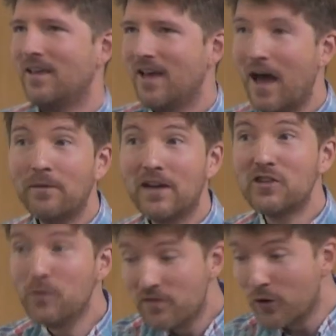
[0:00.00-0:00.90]
I'm
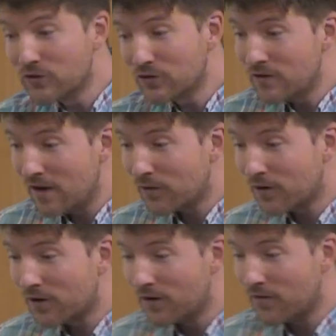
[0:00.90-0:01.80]
guessing we've also never
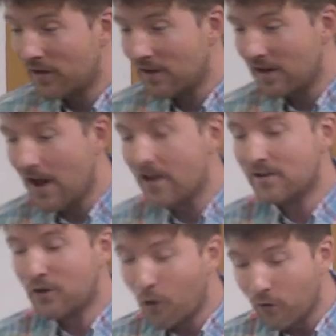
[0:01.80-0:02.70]
heard of Claudette
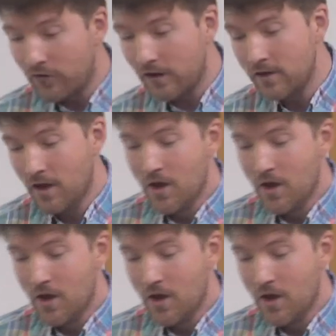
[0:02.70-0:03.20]
Colvin,